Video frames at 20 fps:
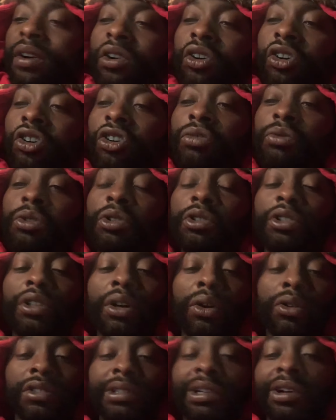home, you
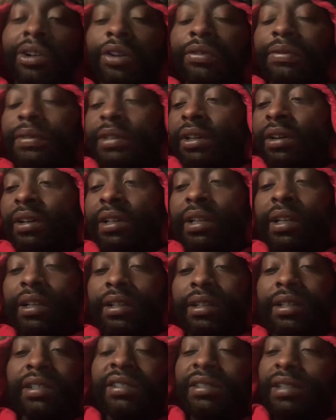dozing off and all
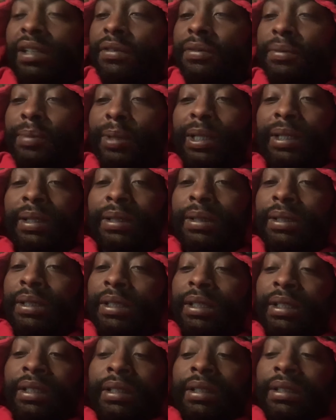that good stuff, but
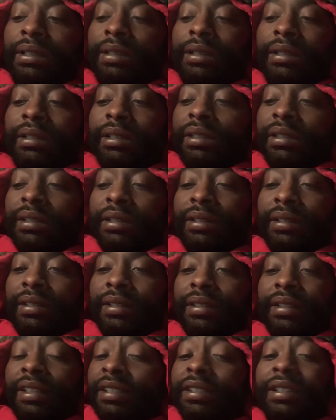
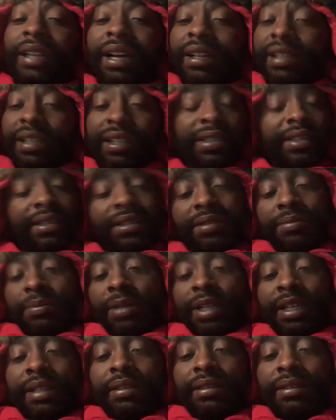it's not good,
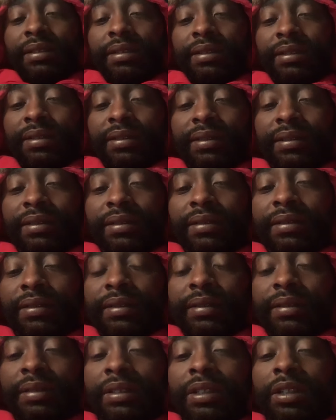man.
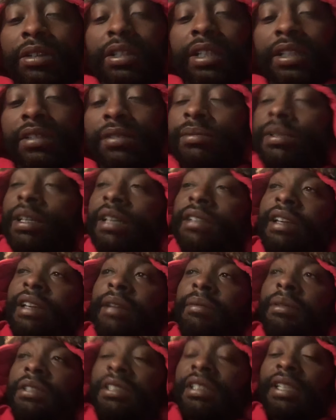You know, because sometimes I
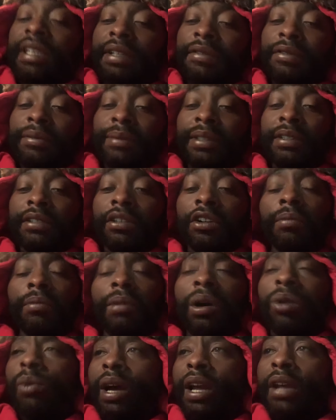be scared for myself.
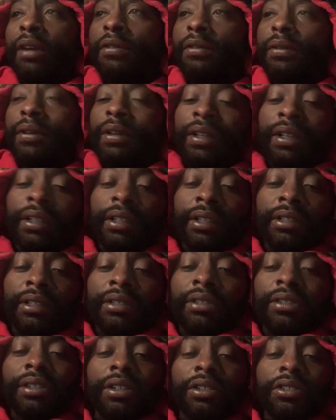My wife,
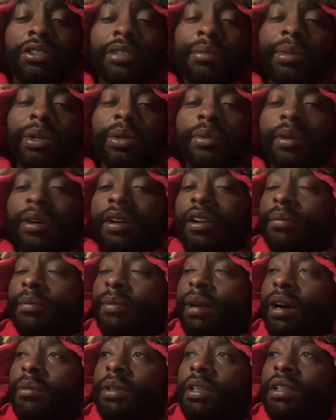you know, she be worried
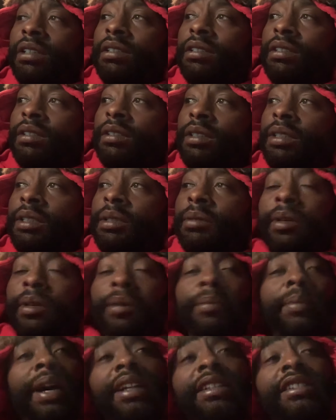about me.
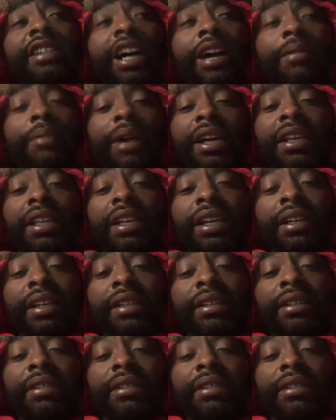But by the time I get